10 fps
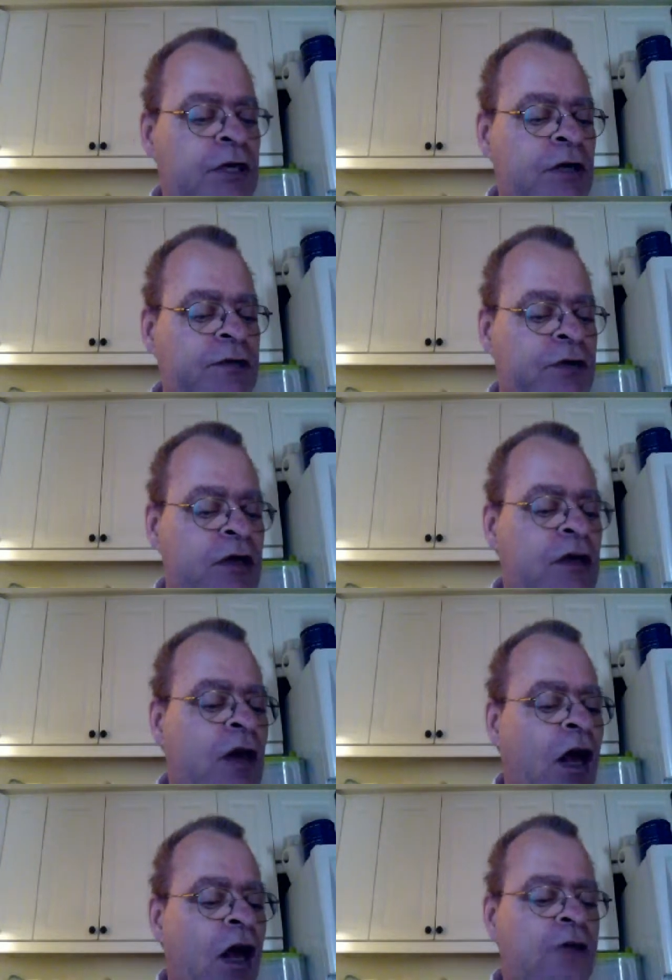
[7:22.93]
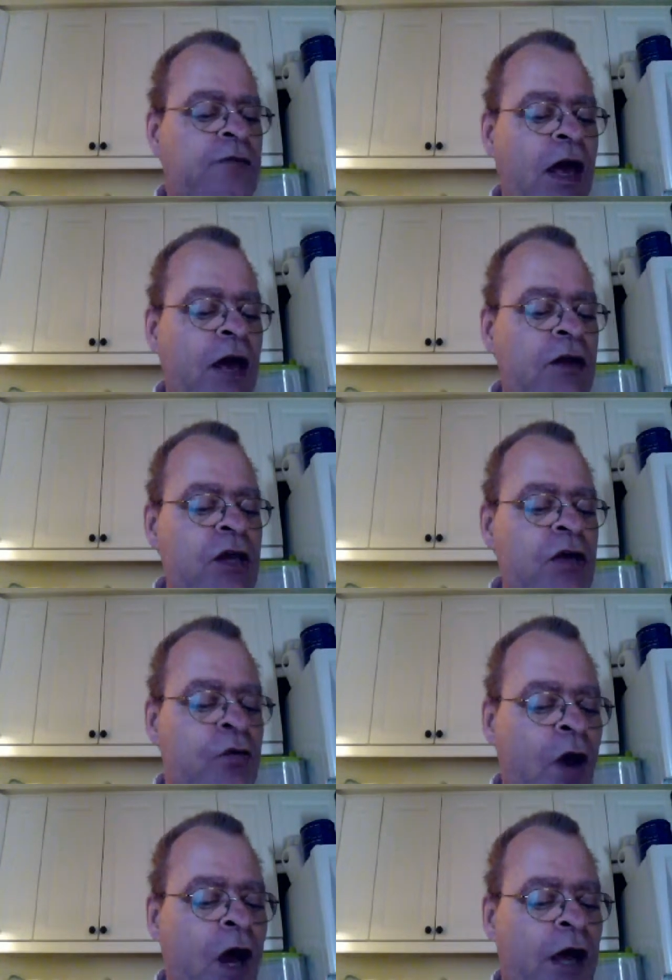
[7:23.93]
guilty of any
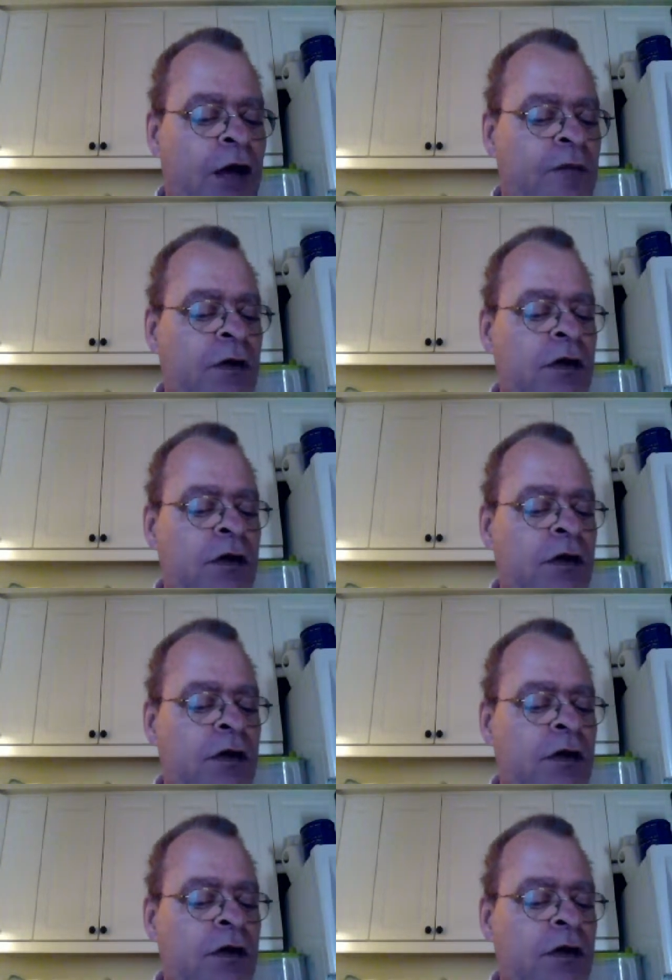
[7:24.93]
crime."